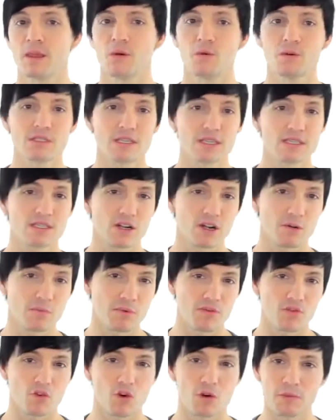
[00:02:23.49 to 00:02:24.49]
Once I started
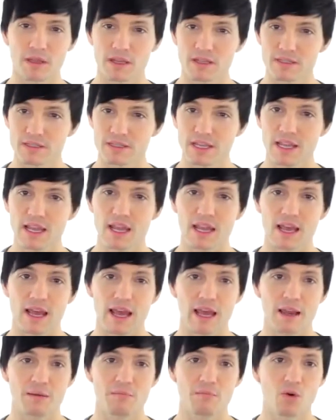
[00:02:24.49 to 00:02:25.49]
performing and singing, I
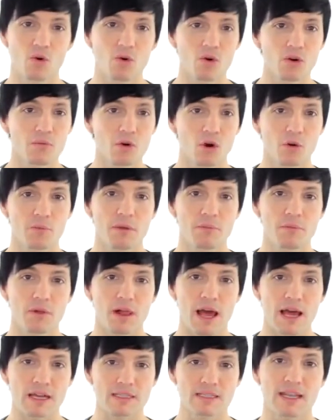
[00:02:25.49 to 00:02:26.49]
had more and more people
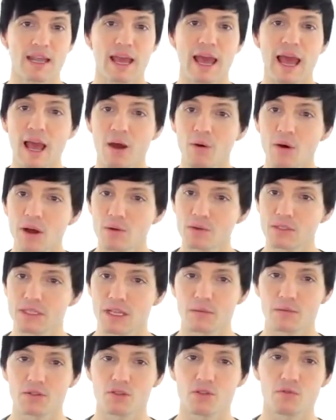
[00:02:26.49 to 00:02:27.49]
asking how I was
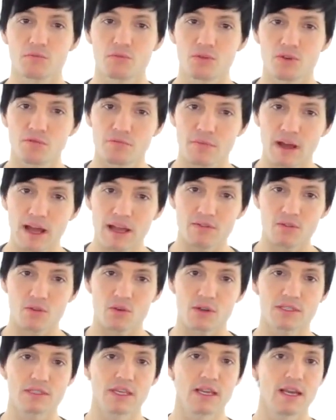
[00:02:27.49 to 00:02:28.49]
able to improve my
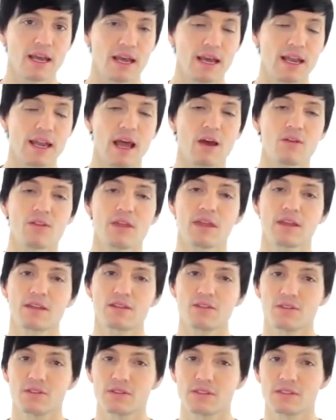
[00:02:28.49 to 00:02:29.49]
voice and how they
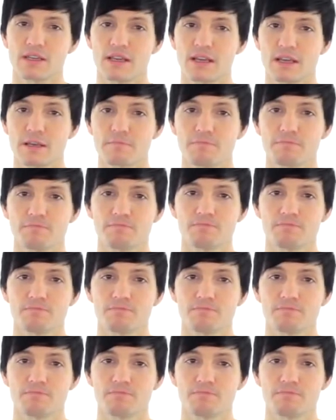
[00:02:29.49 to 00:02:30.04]
could do the same.